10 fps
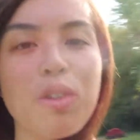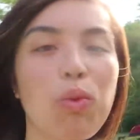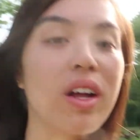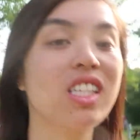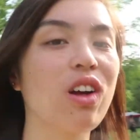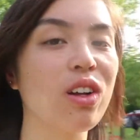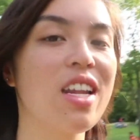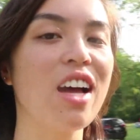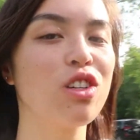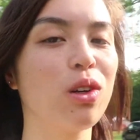was once called
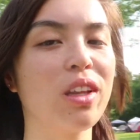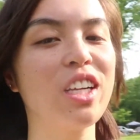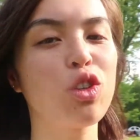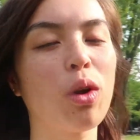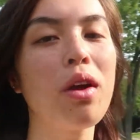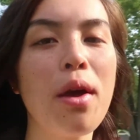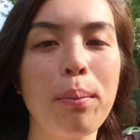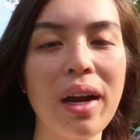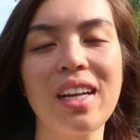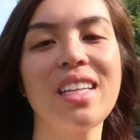National Lakeshore,
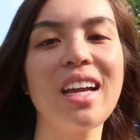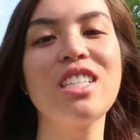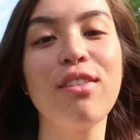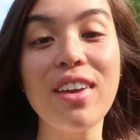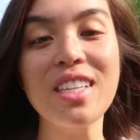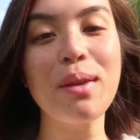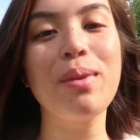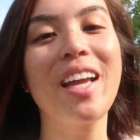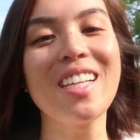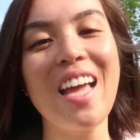but I decided to visit
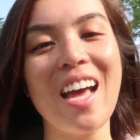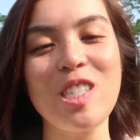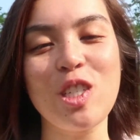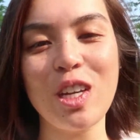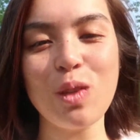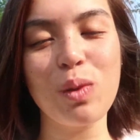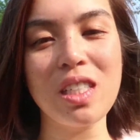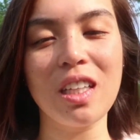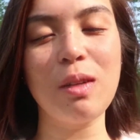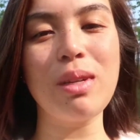because it has just
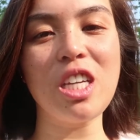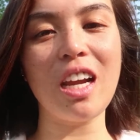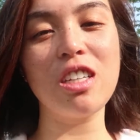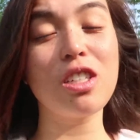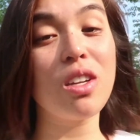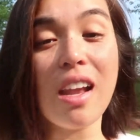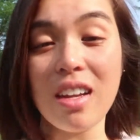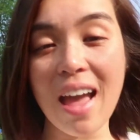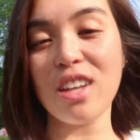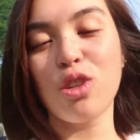recently been changed to a
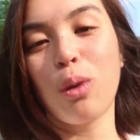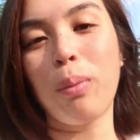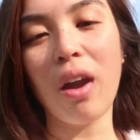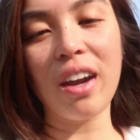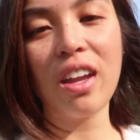national park,